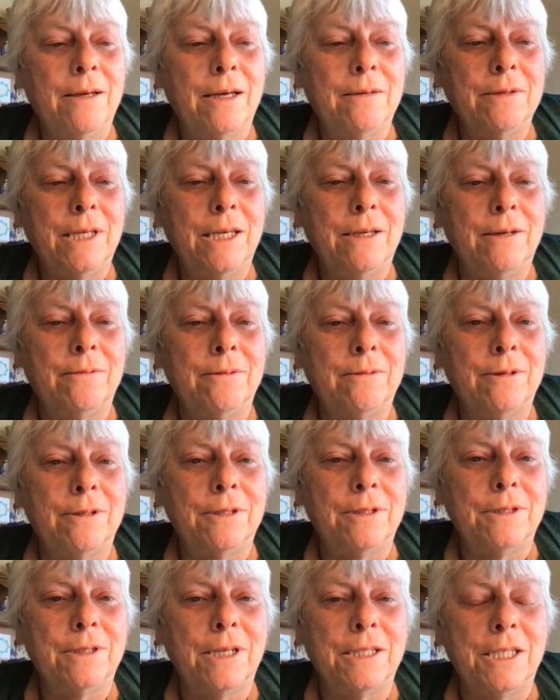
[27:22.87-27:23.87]
he
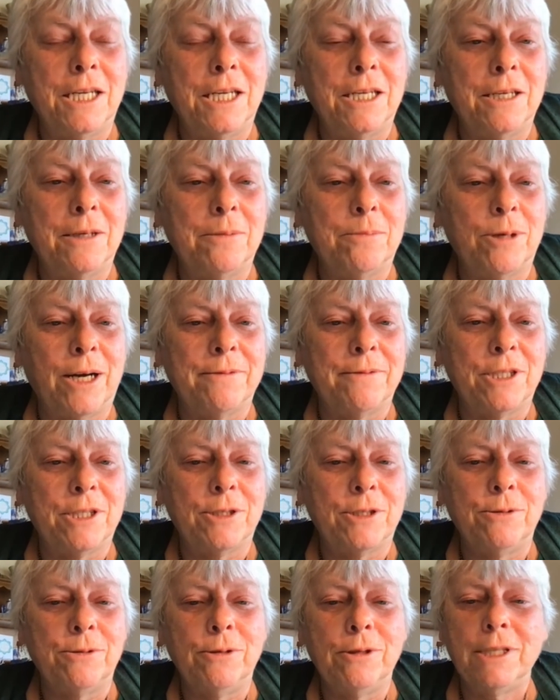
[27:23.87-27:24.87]
was attending a private
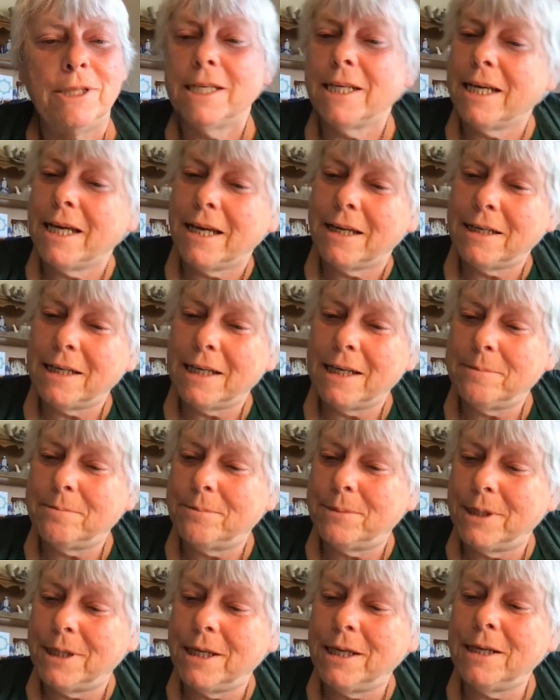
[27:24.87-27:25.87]
school and he had a
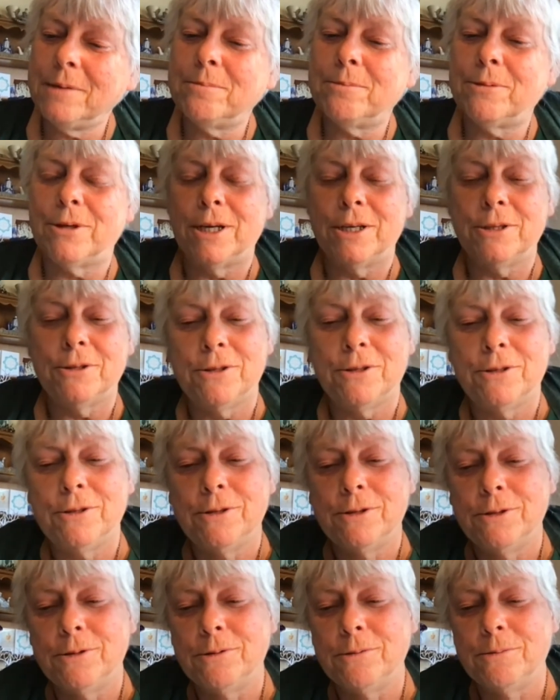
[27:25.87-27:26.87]
big brother
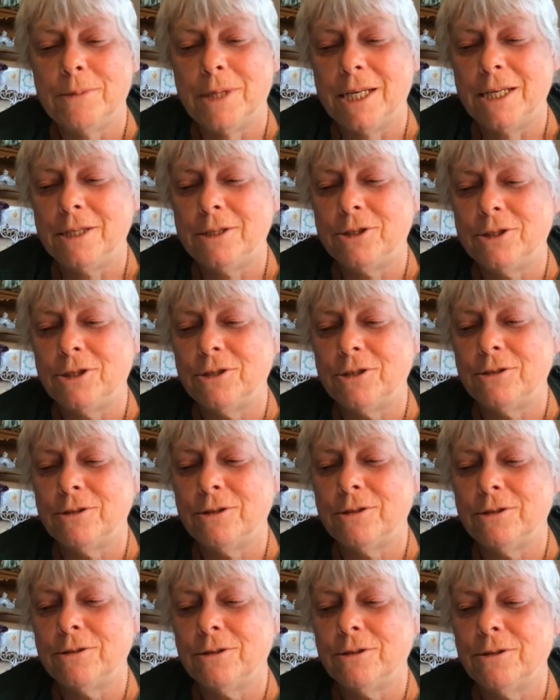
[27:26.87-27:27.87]
who made
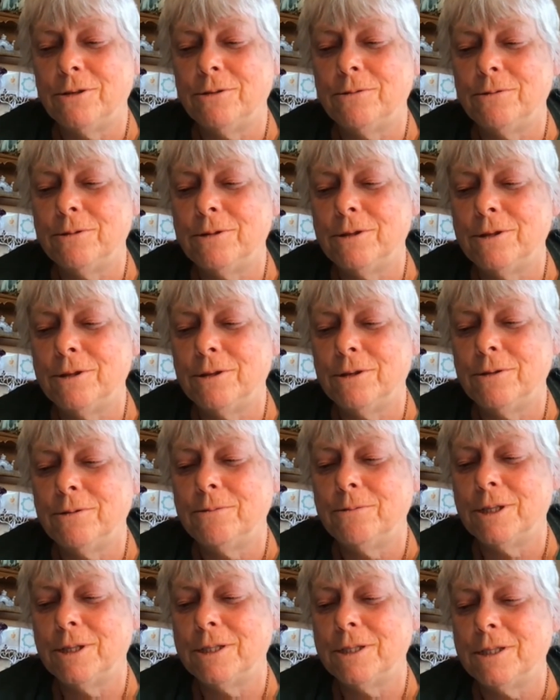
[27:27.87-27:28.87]
sure who who
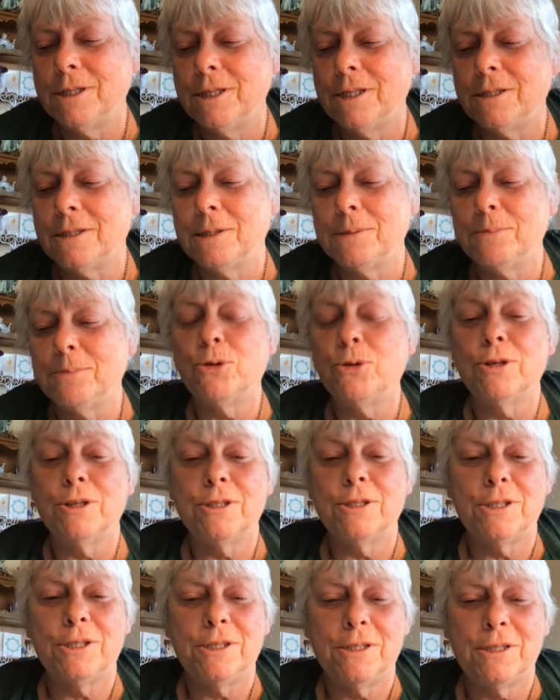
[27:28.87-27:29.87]
was his
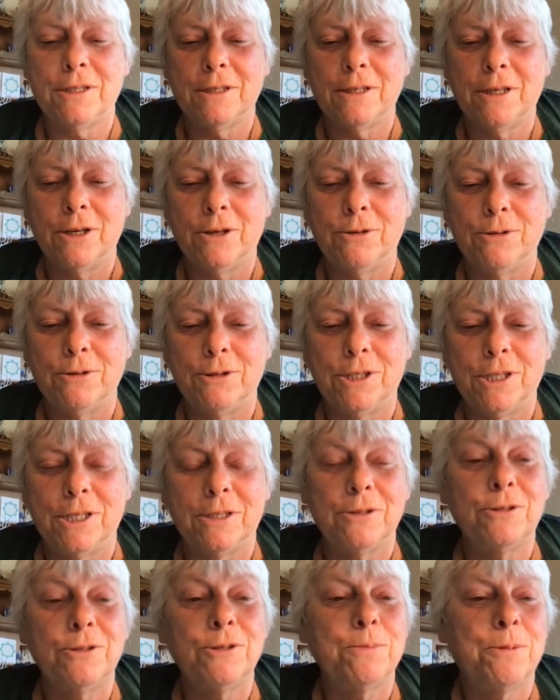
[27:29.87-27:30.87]
sports coach and
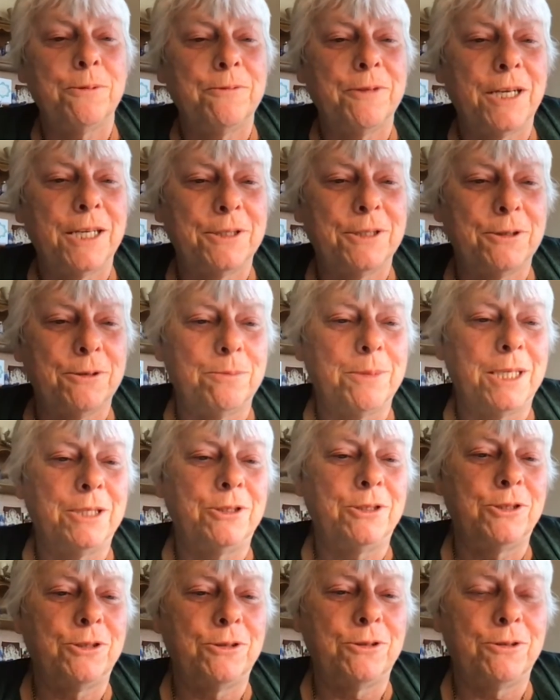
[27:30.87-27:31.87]
supervisor
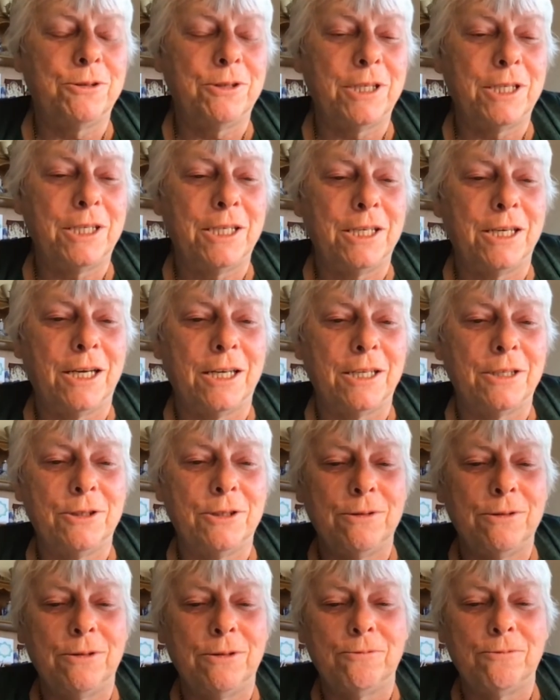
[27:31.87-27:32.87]
made sure that he got
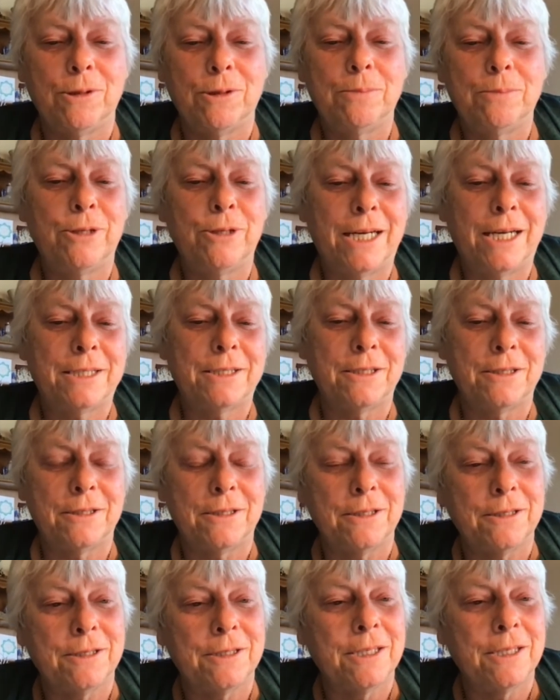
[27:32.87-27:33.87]
to and from
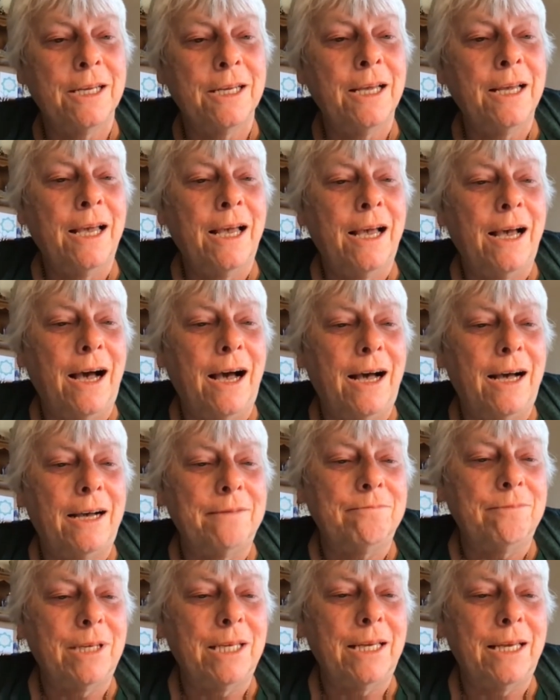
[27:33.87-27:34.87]
practices uh,
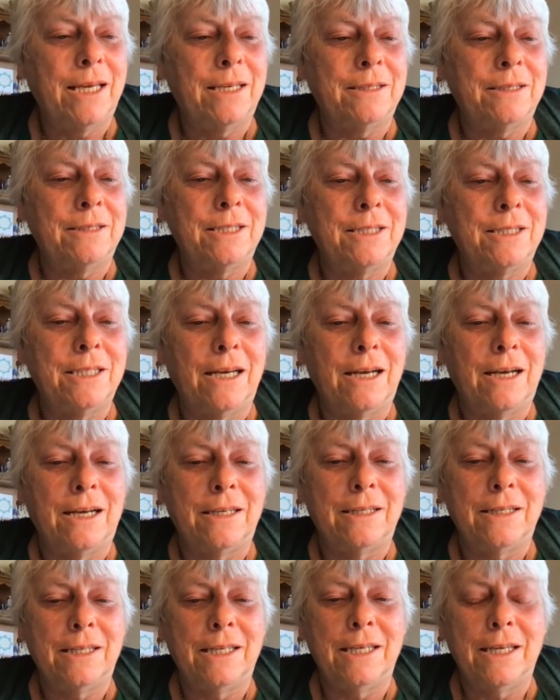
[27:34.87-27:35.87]
and uh,
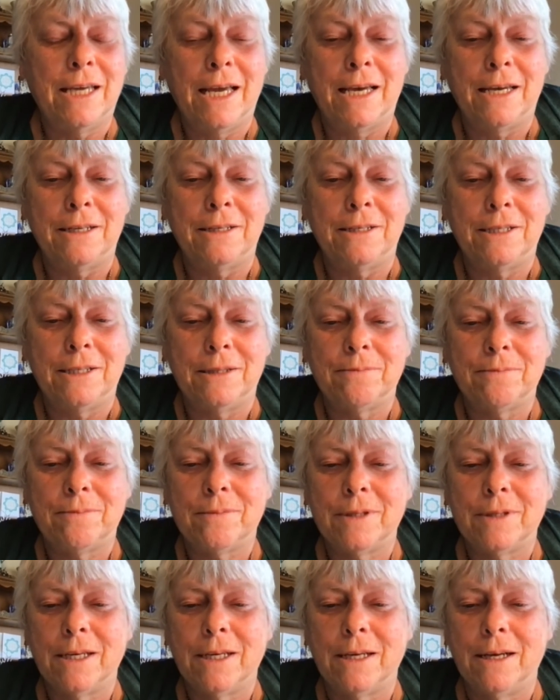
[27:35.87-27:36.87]
he had
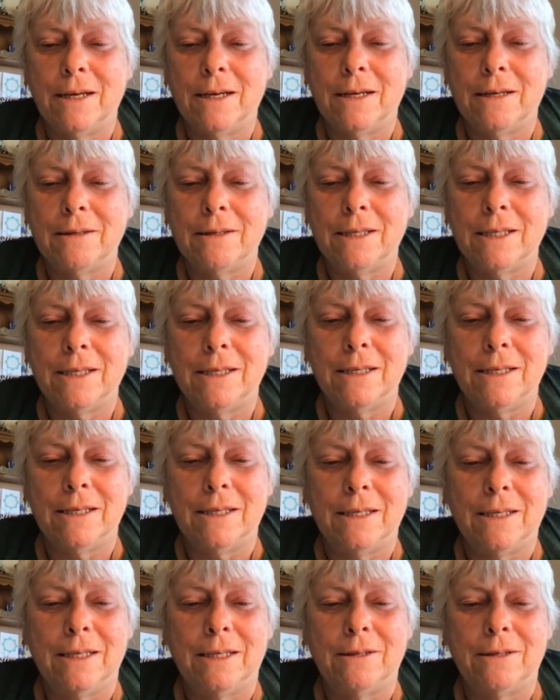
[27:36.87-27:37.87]
uh,
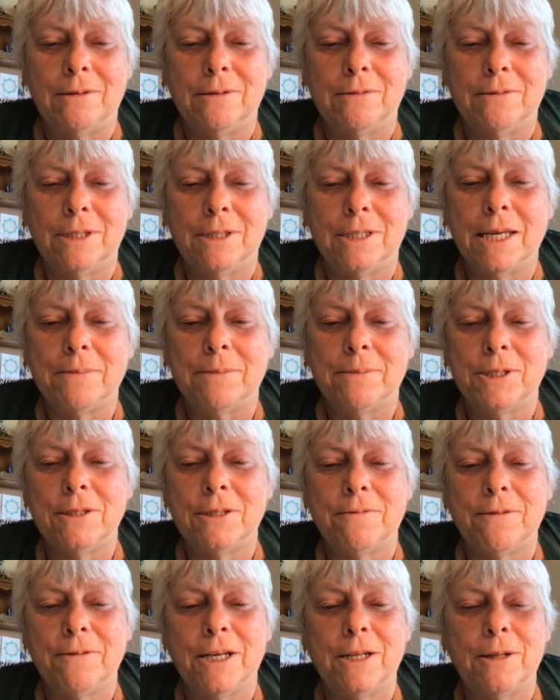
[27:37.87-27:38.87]
was able to
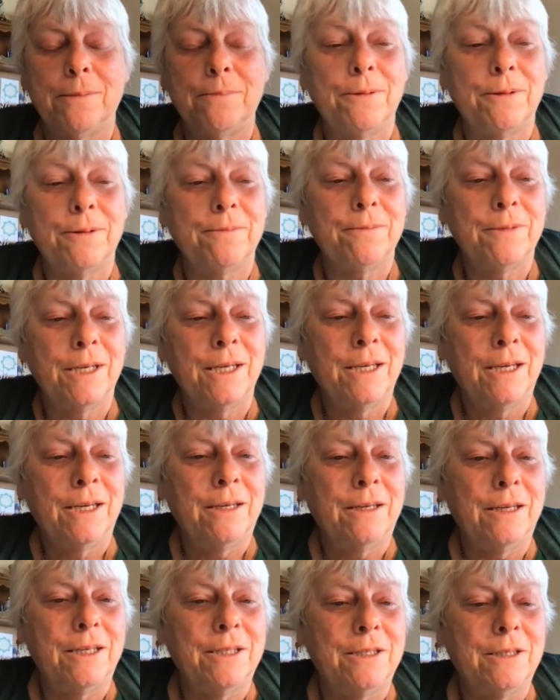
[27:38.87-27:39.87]
develop
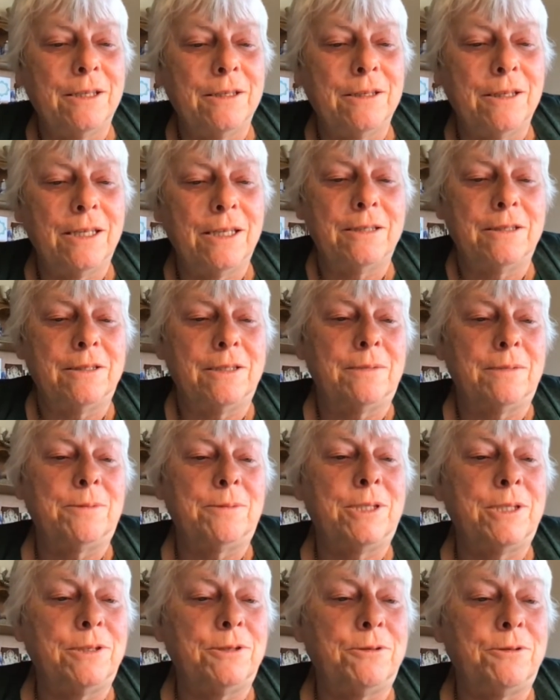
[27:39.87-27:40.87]
a, some
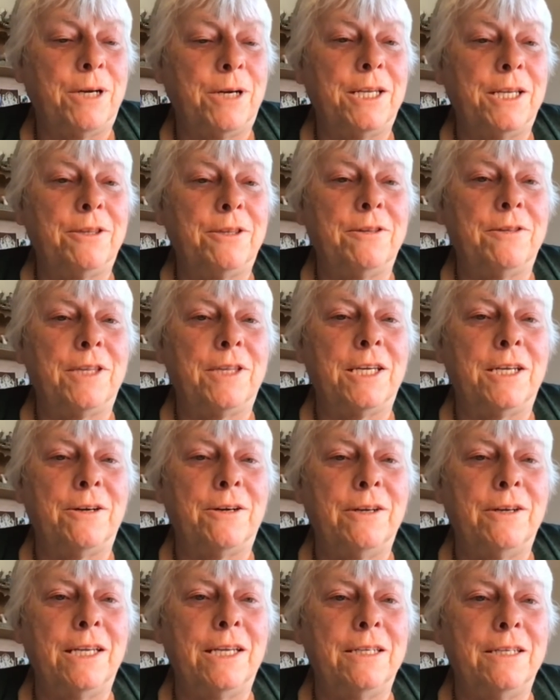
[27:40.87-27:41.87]
strength there
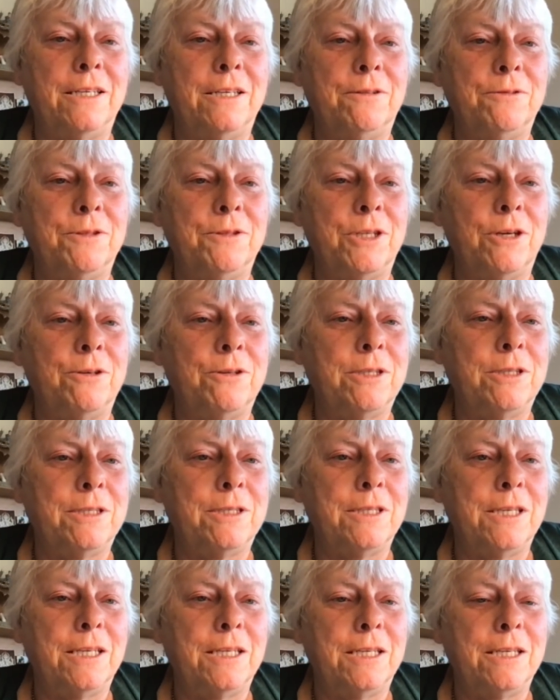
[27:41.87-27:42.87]
and you'll notice
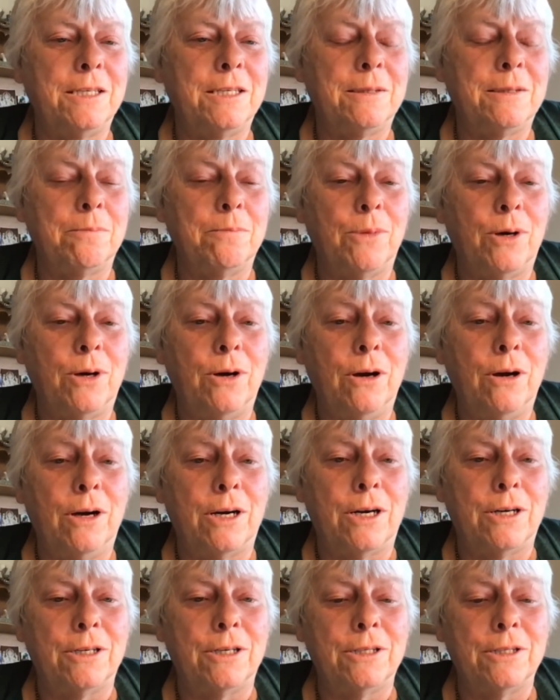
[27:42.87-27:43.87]
that his
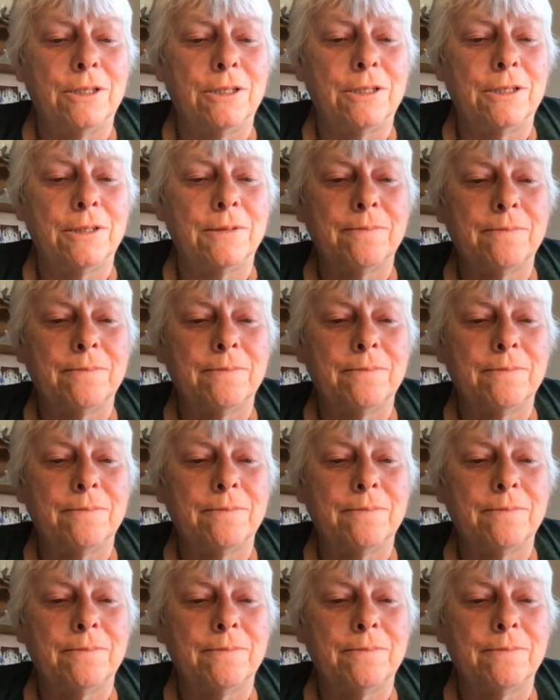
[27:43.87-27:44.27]
mars